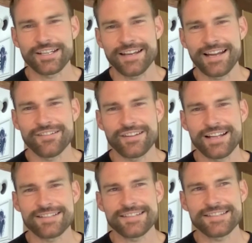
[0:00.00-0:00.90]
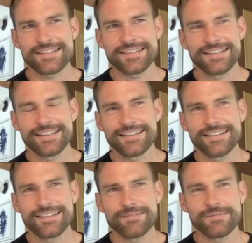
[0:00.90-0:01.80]
and less
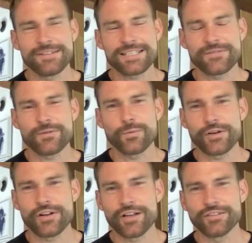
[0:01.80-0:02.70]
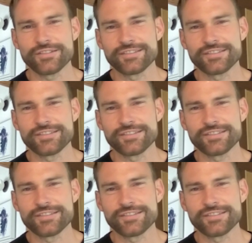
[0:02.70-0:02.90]
of a weirdo.